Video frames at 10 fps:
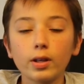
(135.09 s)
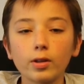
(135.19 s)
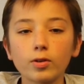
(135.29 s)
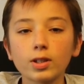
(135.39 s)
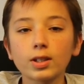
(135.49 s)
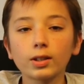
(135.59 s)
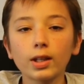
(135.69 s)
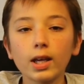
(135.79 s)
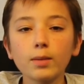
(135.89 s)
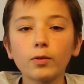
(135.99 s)
There's a
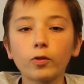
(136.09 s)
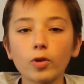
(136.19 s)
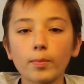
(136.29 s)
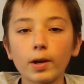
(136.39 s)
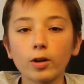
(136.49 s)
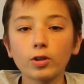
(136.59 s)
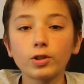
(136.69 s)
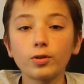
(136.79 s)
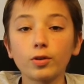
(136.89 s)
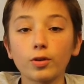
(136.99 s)
delay before the
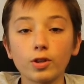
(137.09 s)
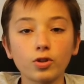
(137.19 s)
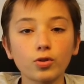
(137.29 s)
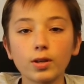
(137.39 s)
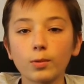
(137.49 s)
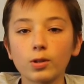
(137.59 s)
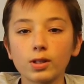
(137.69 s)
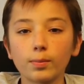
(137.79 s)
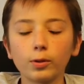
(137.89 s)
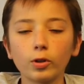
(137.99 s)
parachute or the streamer is
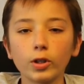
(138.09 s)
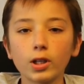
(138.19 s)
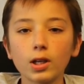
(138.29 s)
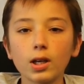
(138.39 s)
deployed.